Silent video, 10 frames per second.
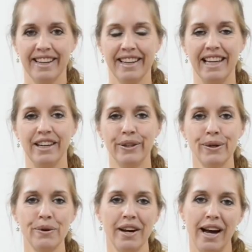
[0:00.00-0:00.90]

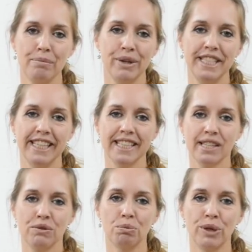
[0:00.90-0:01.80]
Hello, I'm Brigitte
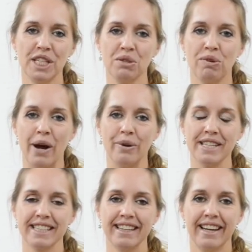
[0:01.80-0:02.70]
from Brigitte
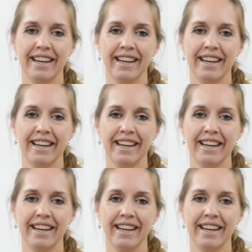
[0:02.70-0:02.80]
Flowers.